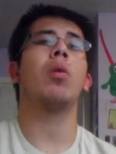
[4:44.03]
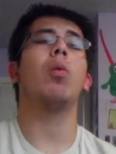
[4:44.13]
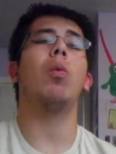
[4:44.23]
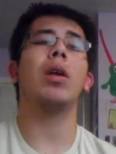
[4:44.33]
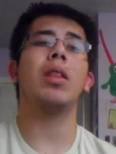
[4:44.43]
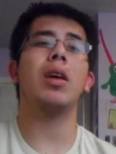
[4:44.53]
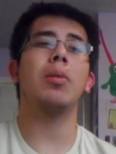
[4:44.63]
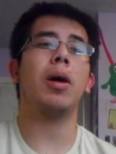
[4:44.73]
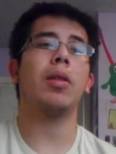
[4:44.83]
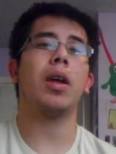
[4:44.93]
One thing
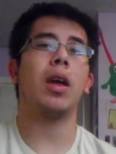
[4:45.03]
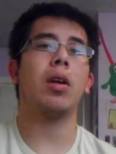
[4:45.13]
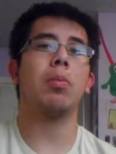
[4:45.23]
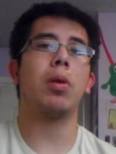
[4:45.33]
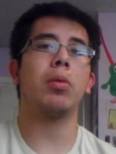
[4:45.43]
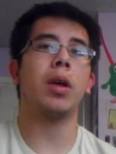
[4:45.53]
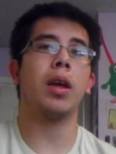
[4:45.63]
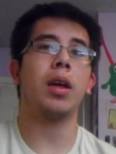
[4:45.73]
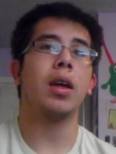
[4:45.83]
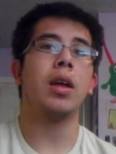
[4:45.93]
about the Kanger
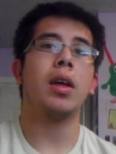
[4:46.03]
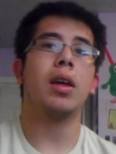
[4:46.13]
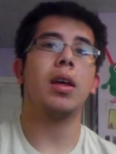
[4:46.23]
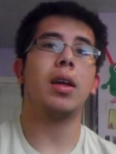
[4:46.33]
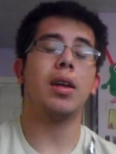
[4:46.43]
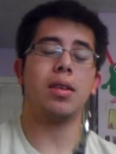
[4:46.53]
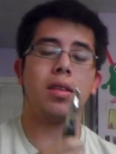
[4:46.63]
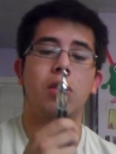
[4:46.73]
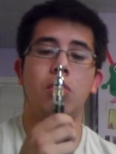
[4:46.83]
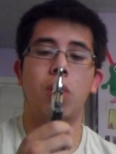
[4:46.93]
Protank is
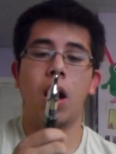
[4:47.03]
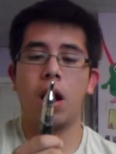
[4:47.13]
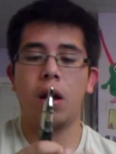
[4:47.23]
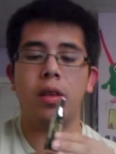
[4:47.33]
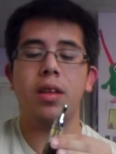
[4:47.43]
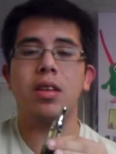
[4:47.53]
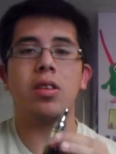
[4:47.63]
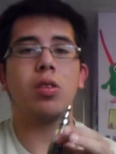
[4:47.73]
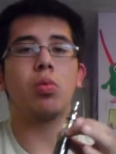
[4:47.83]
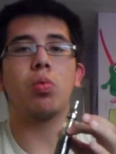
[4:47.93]
the draw on this
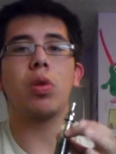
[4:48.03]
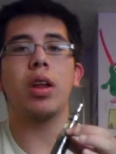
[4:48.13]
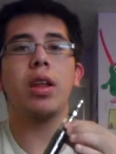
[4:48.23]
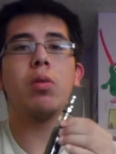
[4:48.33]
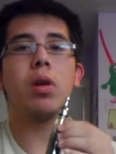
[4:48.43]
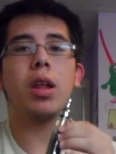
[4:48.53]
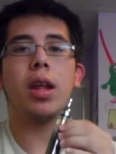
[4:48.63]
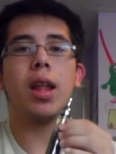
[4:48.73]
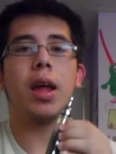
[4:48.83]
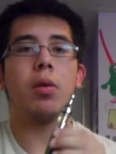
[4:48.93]
is really, really
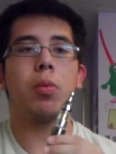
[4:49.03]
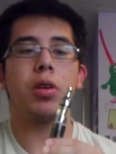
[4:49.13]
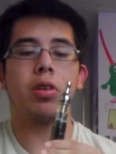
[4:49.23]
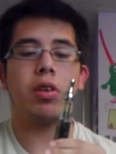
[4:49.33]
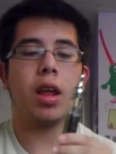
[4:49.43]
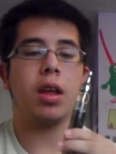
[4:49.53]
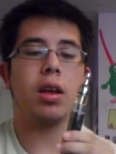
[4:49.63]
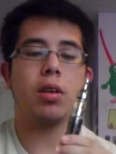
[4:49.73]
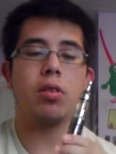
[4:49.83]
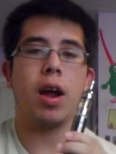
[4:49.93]
light. When you're
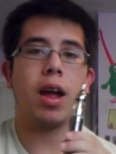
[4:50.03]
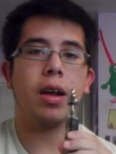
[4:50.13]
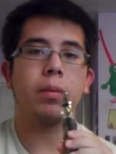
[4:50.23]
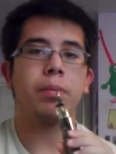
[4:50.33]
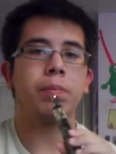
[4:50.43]
taking a drag,